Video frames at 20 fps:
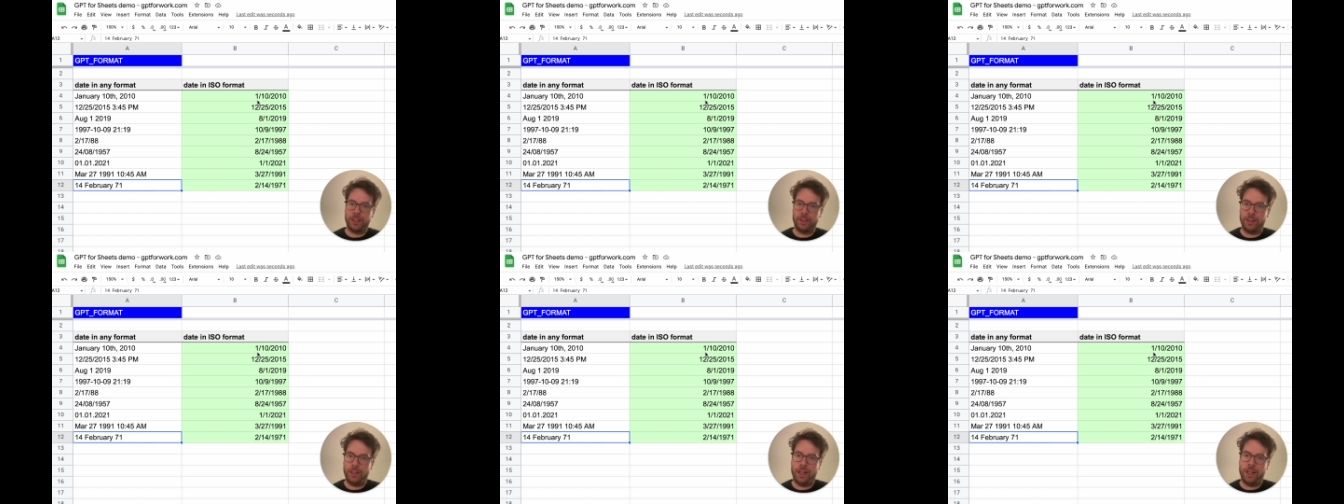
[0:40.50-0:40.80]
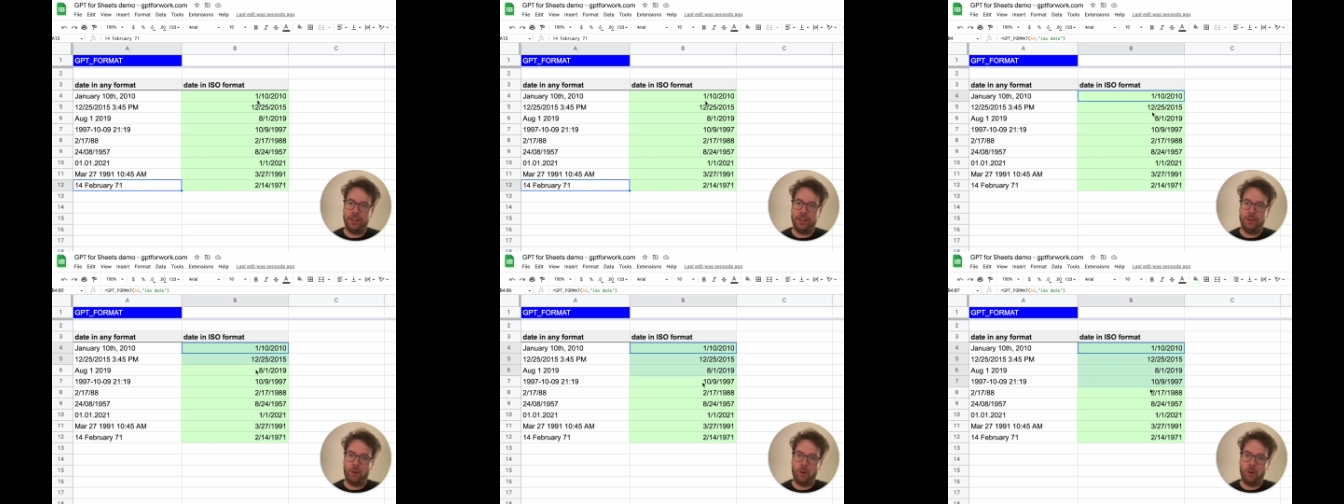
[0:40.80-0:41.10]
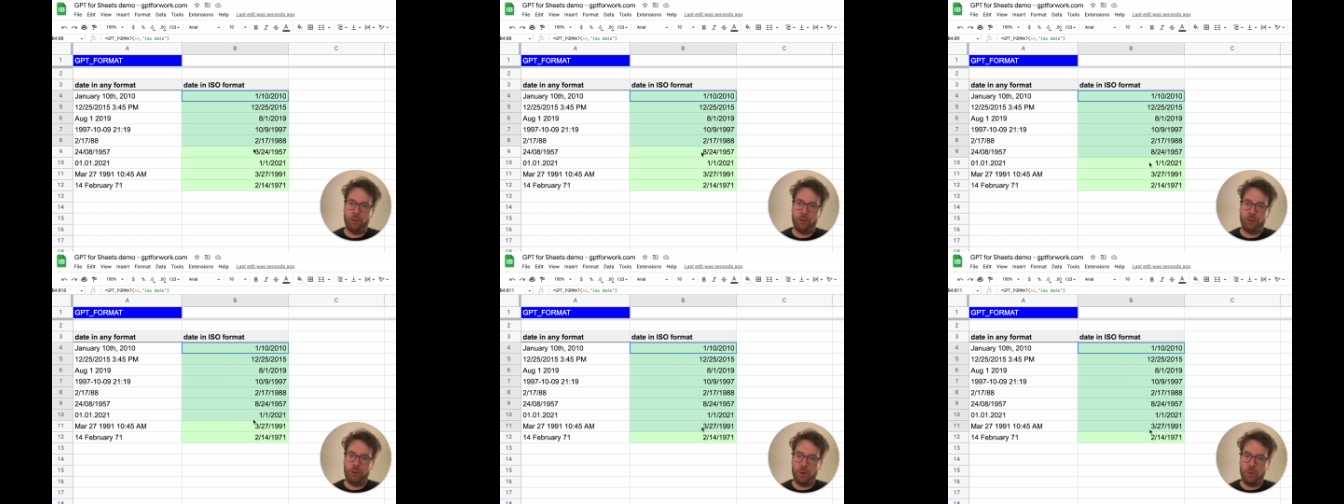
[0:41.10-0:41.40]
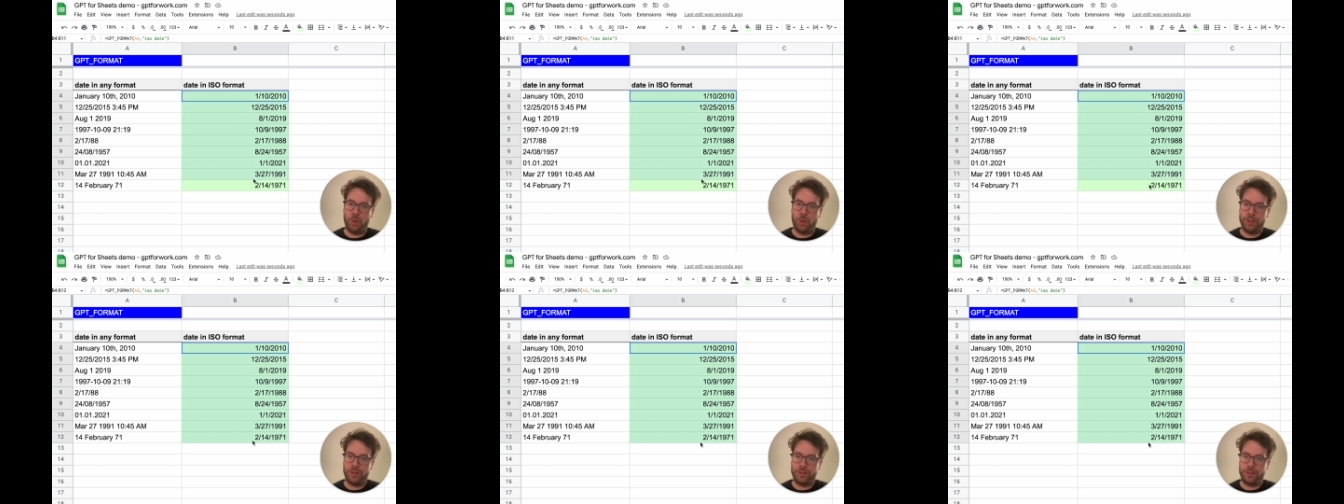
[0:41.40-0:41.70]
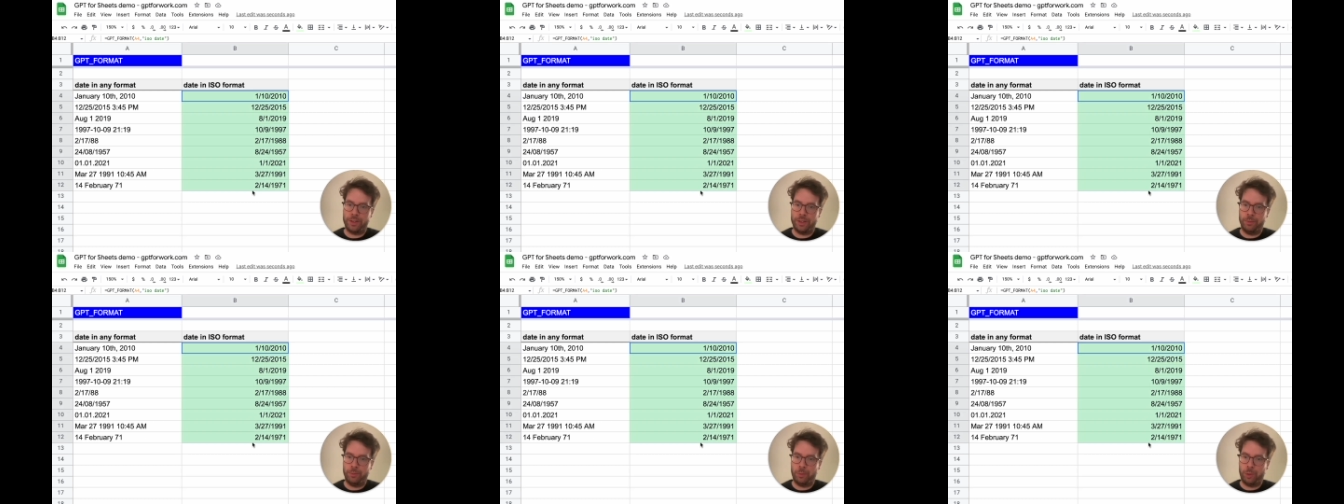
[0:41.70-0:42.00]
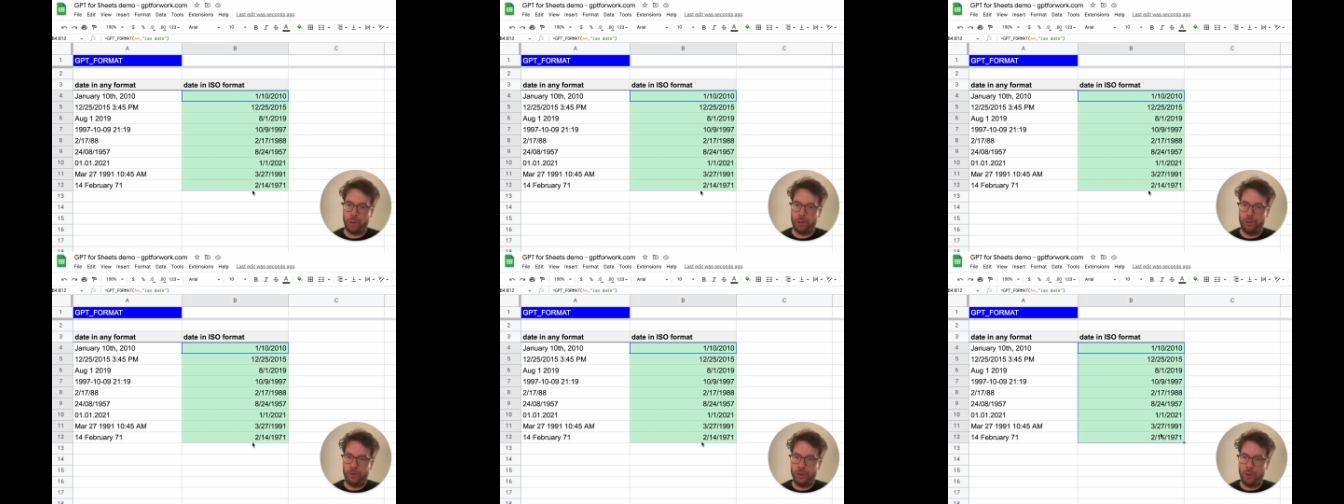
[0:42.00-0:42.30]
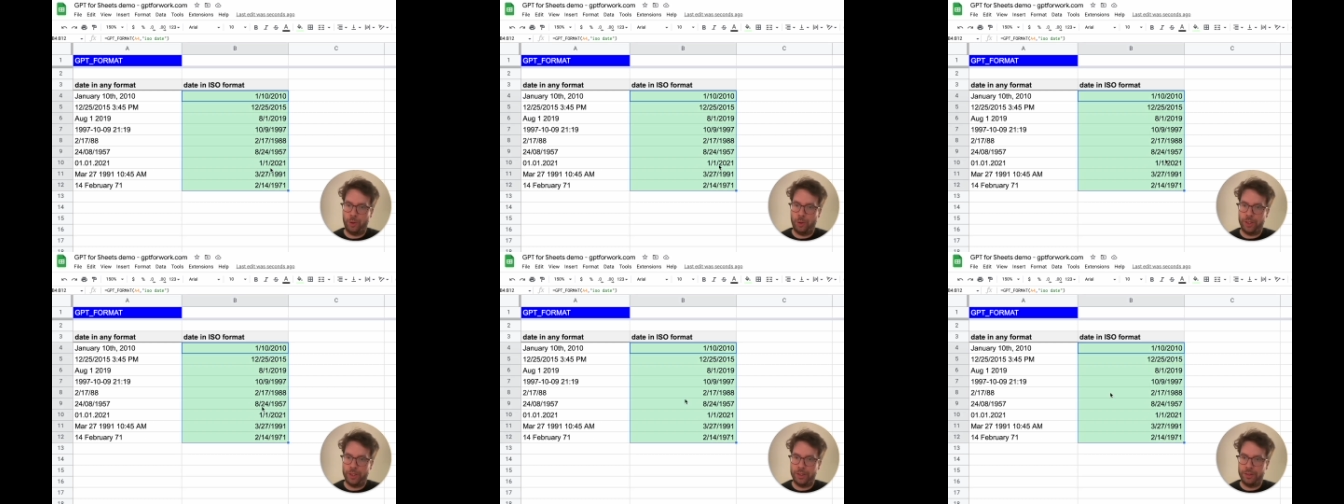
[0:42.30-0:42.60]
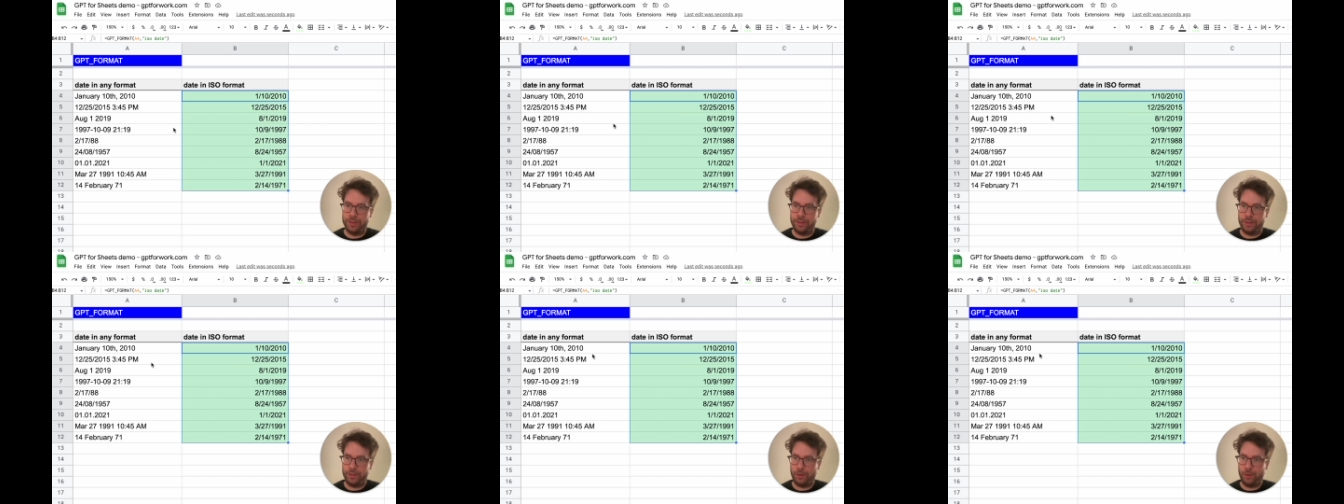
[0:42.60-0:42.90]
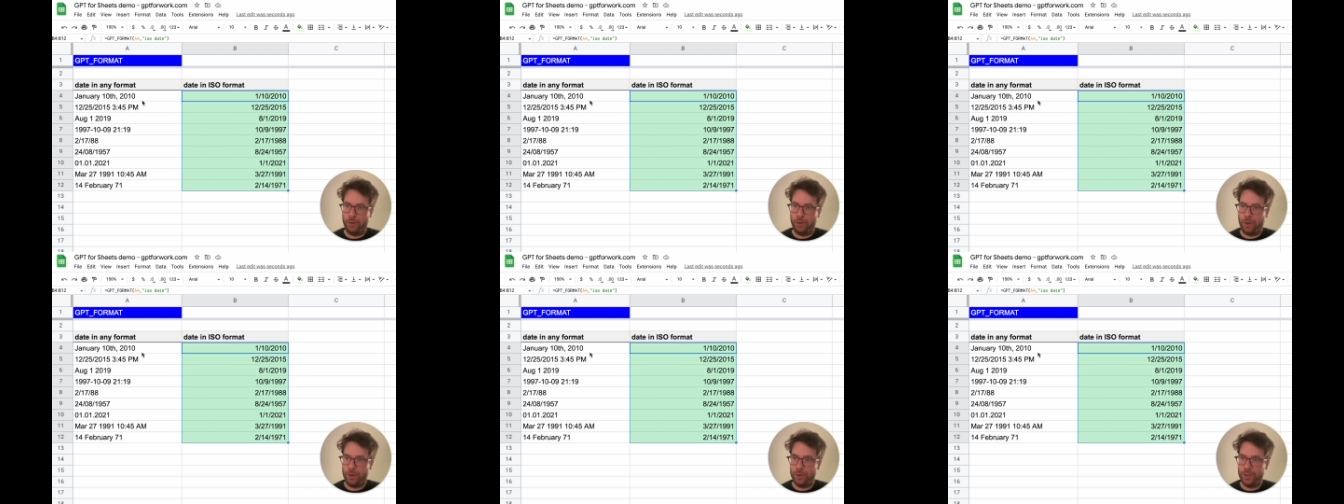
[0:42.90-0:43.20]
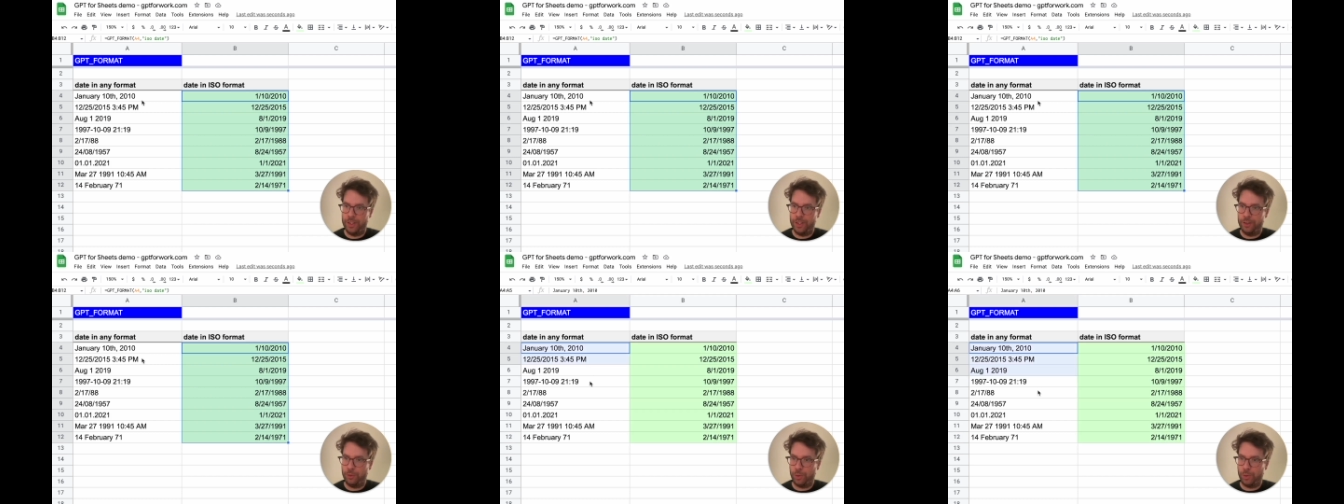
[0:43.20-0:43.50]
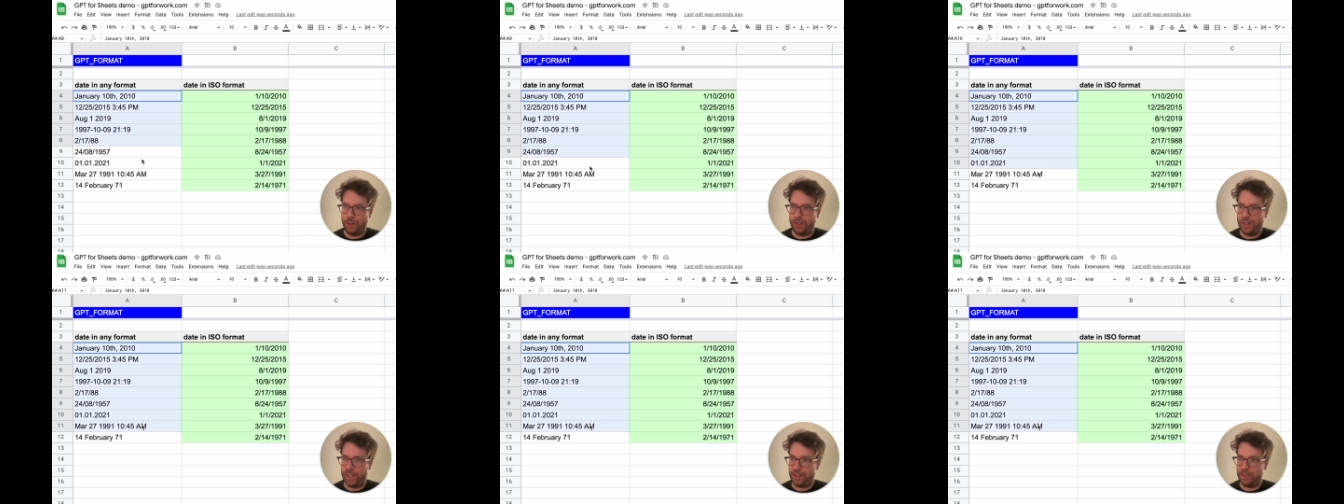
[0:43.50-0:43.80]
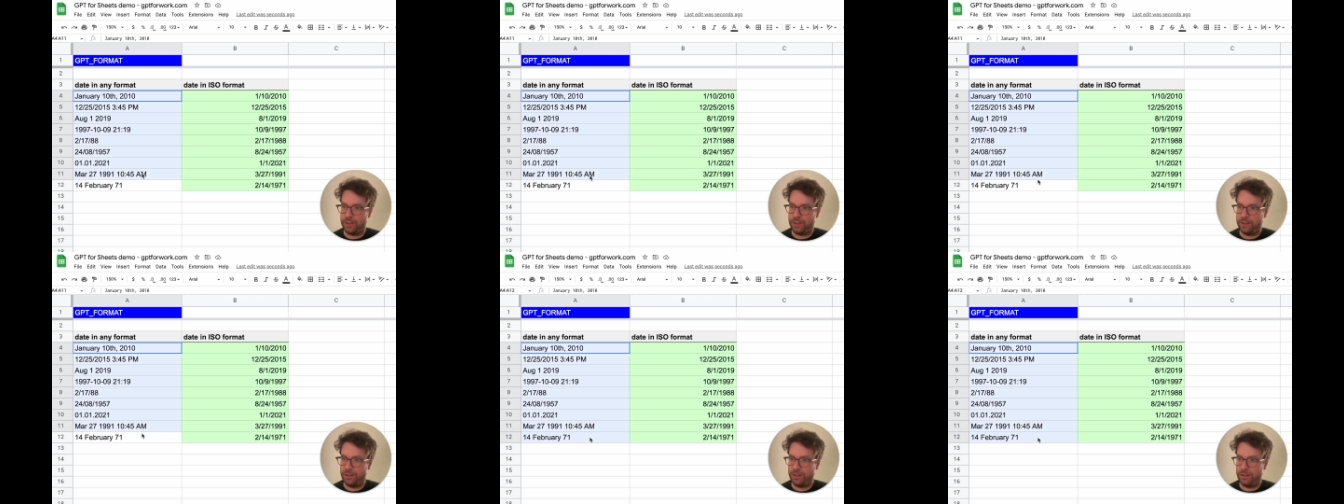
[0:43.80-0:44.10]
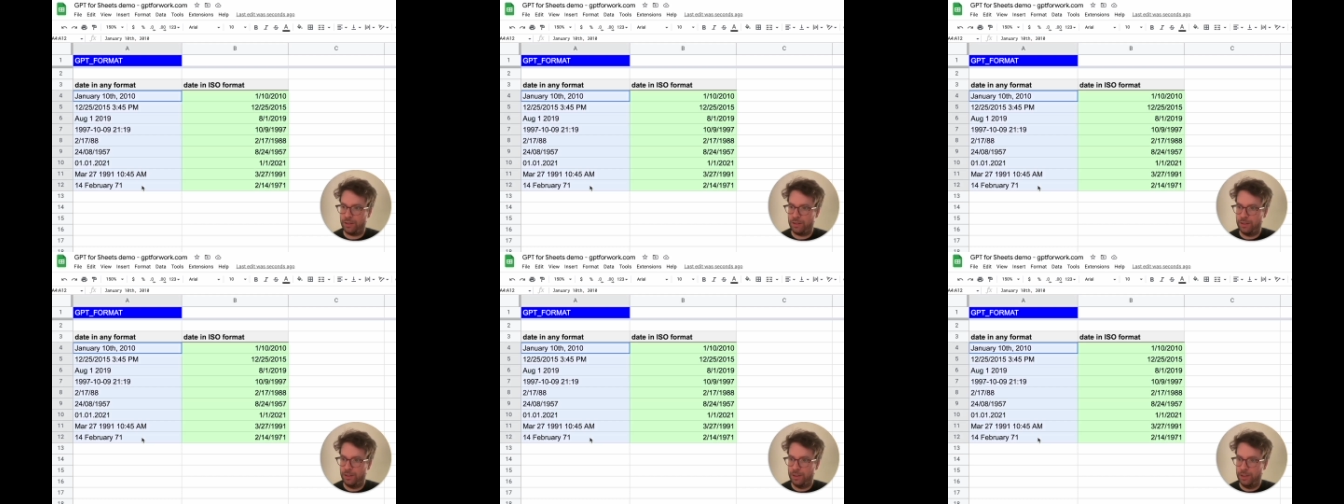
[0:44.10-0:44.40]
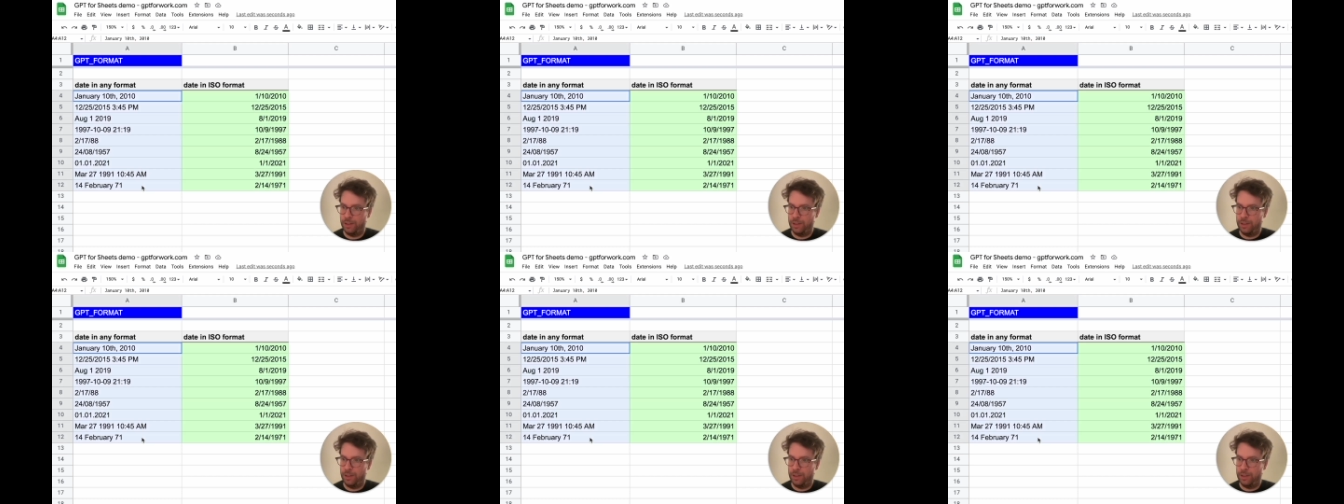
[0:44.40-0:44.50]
and also what's important to note is although these were text